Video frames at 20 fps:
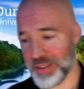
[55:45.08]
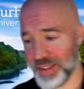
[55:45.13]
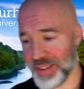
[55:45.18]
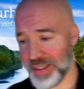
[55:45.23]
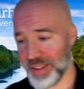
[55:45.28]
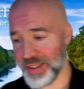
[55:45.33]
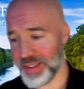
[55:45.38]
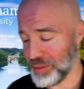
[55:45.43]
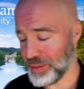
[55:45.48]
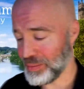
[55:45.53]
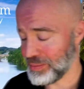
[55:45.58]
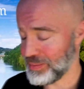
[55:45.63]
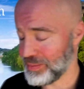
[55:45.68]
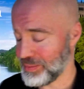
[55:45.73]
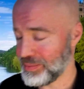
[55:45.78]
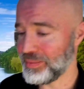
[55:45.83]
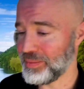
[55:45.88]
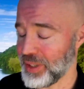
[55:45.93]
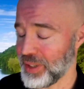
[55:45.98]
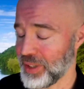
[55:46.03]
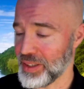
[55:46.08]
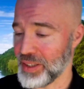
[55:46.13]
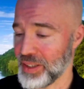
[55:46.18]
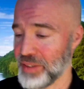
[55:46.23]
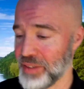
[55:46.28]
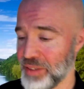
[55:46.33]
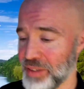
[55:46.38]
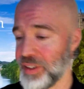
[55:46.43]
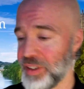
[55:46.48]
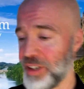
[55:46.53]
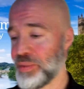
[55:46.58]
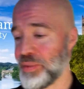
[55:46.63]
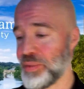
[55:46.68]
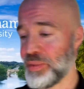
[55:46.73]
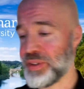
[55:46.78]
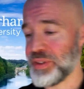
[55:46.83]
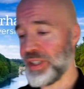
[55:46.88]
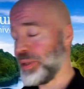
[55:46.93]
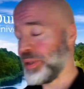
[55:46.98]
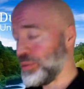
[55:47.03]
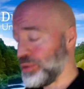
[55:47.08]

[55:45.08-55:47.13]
me that 95% of